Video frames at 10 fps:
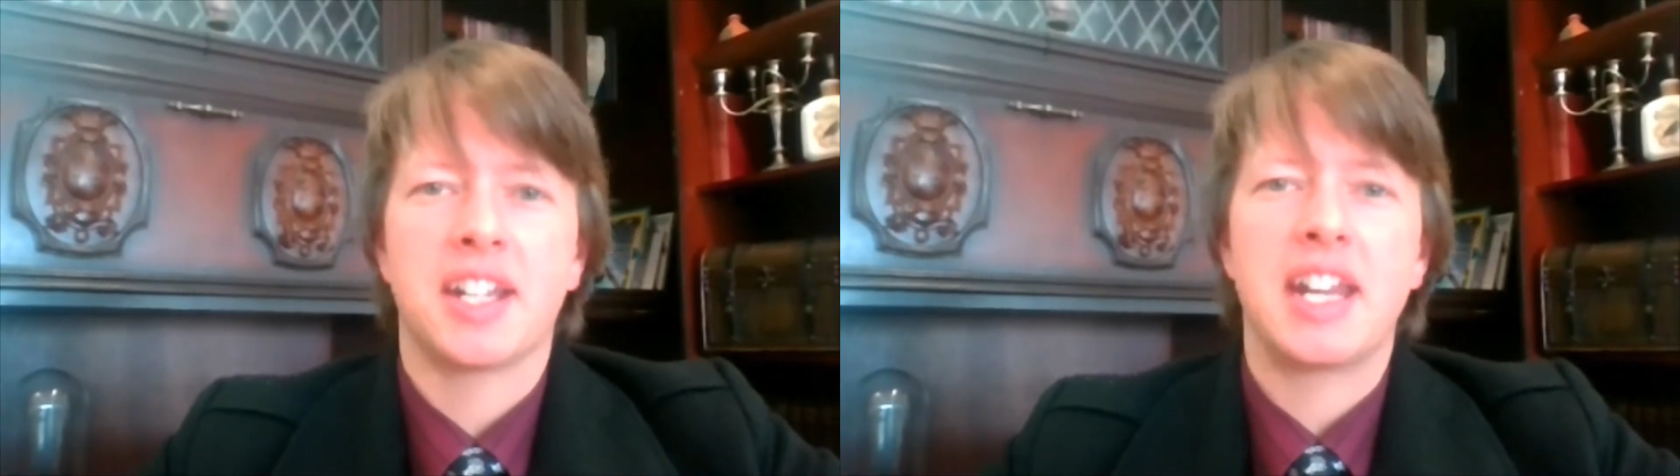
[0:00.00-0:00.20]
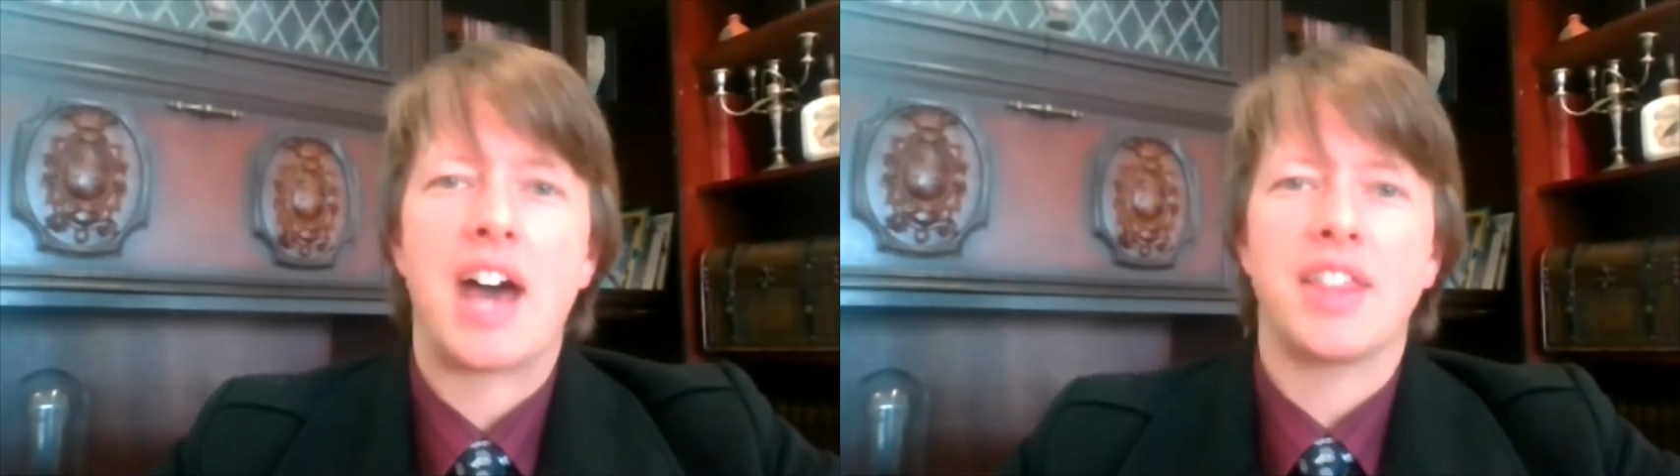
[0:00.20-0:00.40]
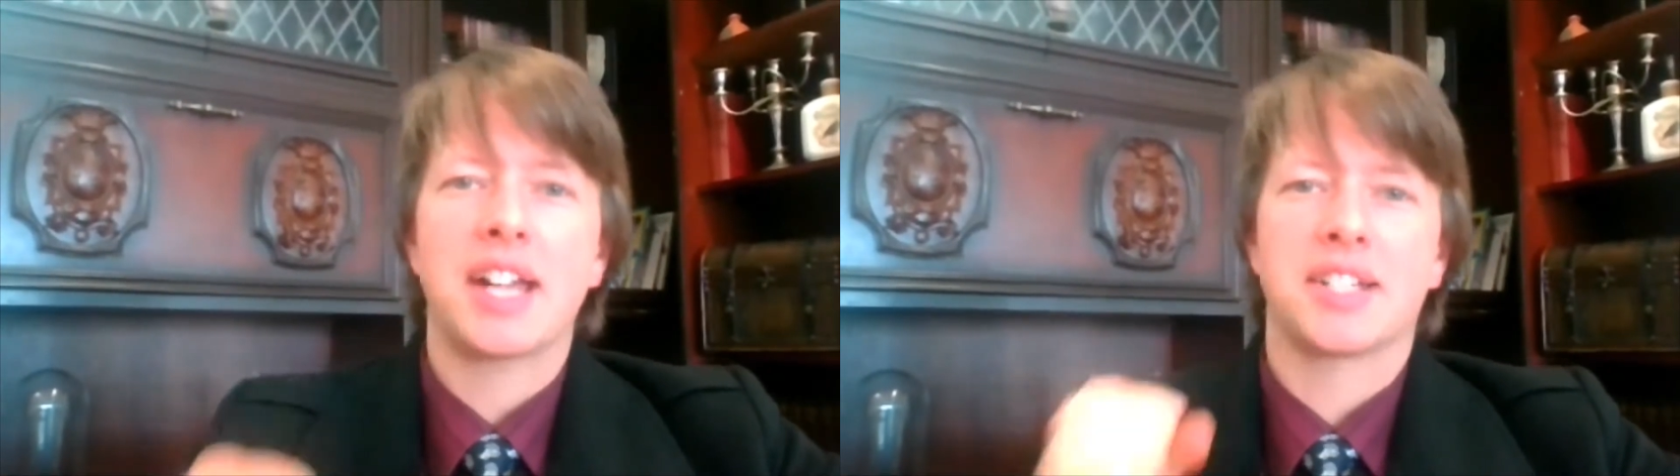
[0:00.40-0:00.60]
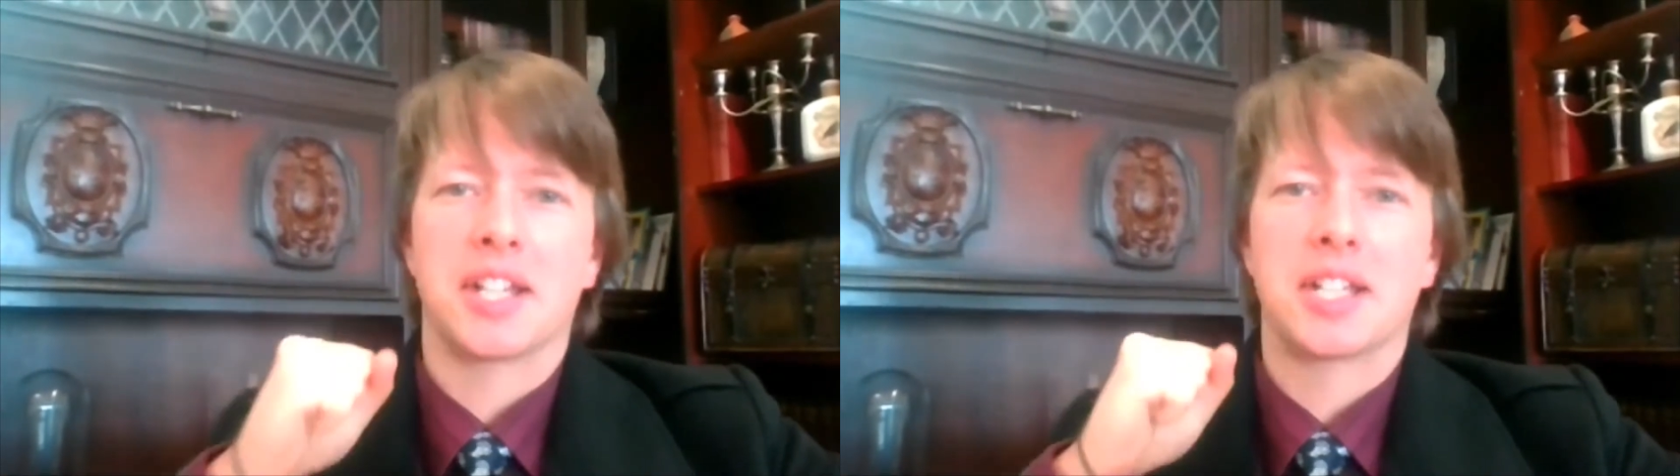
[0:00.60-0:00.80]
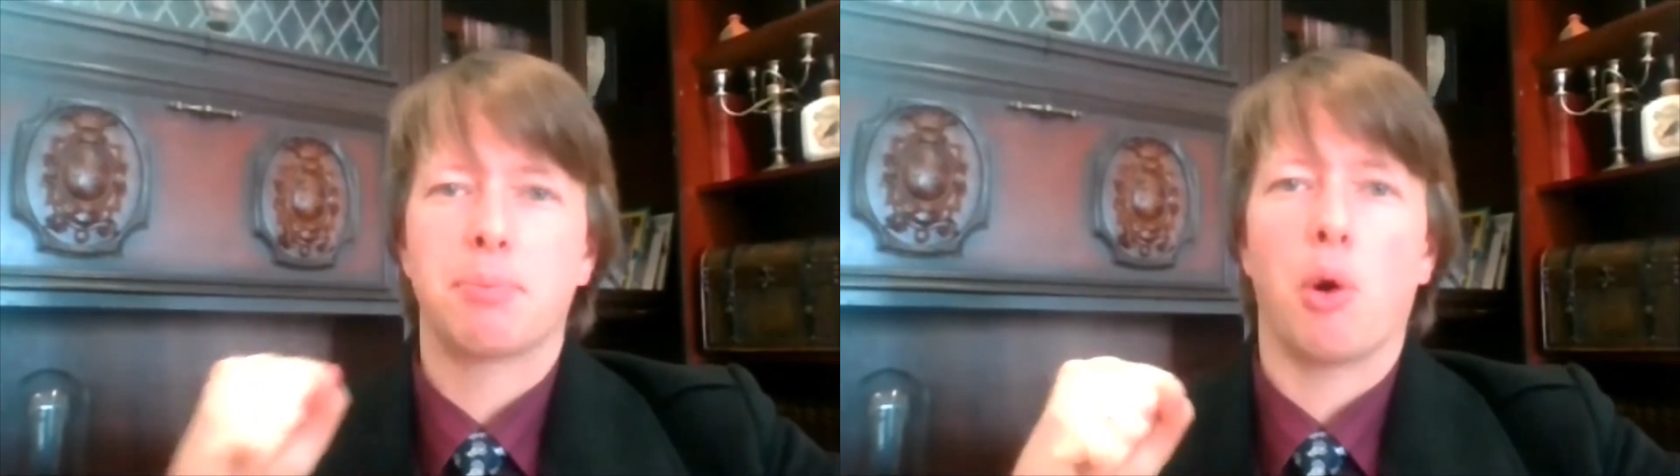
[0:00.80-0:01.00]
Now that's a
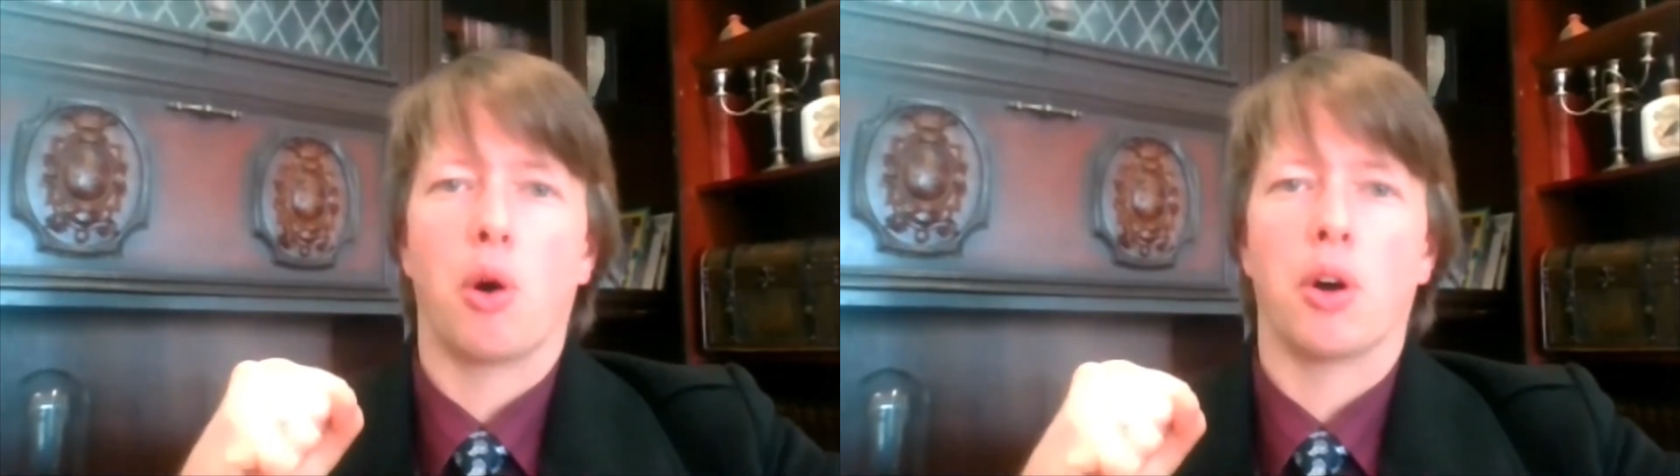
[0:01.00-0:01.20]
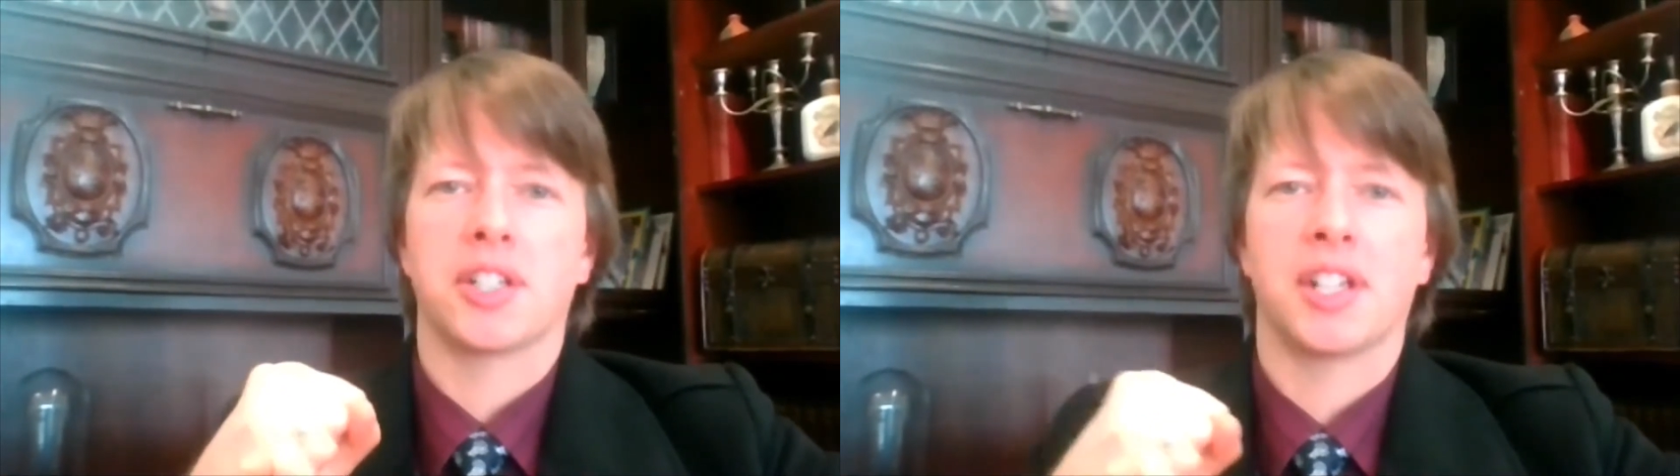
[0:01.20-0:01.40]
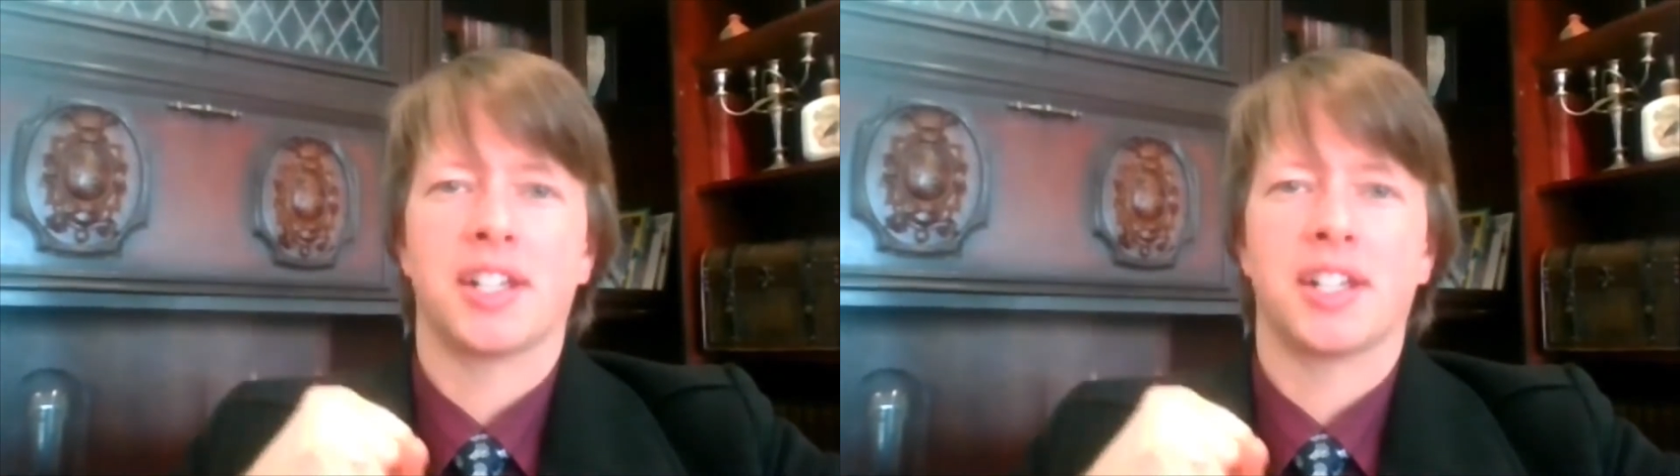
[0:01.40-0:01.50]
sport.